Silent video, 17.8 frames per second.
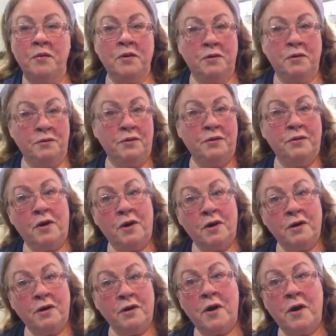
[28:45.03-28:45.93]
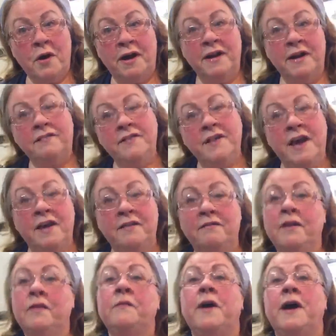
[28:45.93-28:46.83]
I hope you, you all caught it.
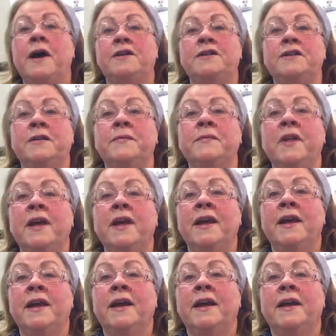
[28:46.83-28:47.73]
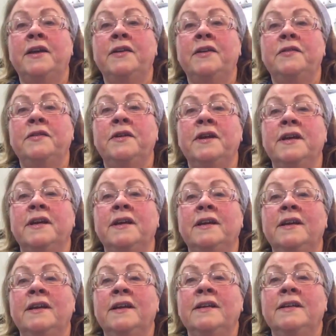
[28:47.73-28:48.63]
If not, rewatch it, and
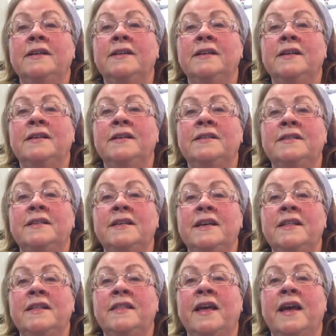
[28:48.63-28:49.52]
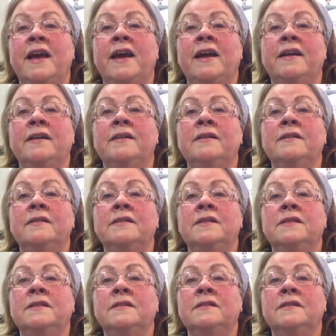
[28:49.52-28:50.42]
you can see
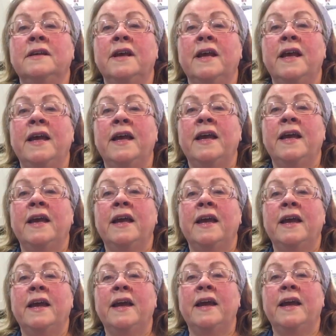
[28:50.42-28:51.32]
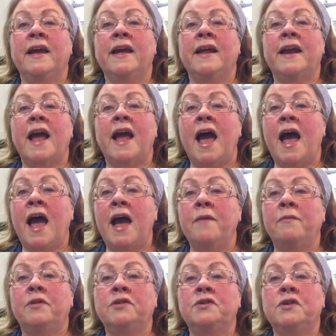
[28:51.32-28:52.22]
that
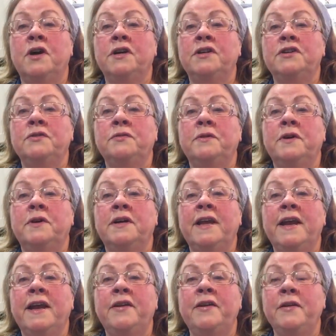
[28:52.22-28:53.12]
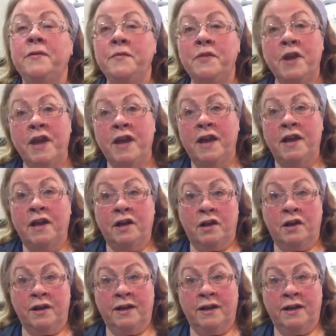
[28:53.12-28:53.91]
and I will talk to you all later.